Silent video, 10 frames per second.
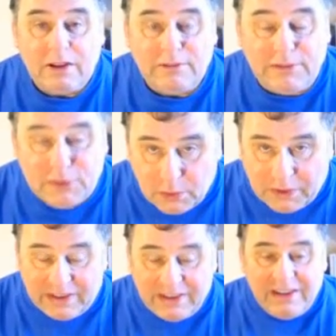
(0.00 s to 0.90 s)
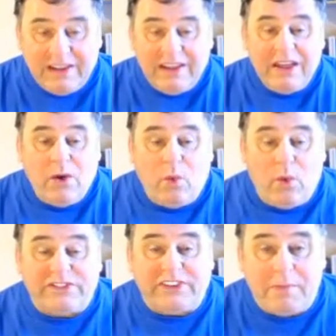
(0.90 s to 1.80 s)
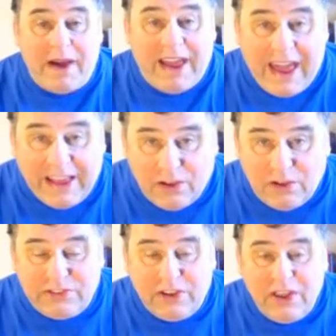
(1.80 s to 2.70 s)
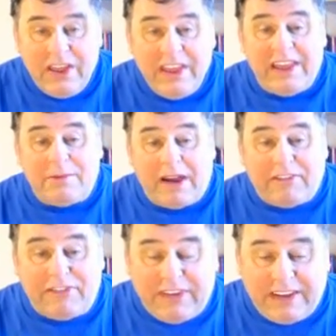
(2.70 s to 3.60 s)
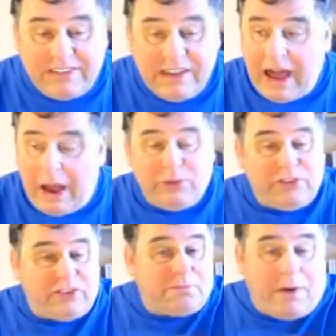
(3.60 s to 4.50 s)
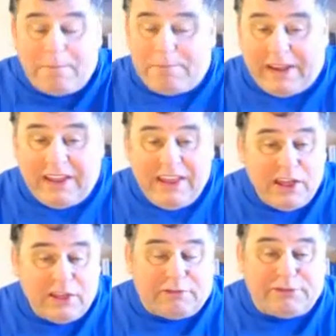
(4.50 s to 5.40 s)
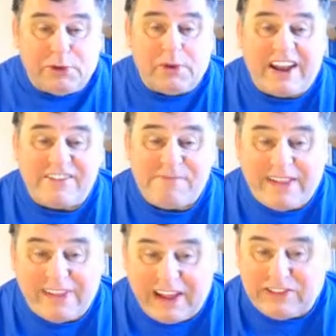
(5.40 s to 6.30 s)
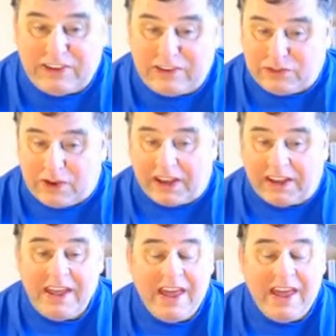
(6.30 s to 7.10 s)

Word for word: fluid. What's in my ankles, in my feet, I was just pumping the fluid out of my legs yesterday.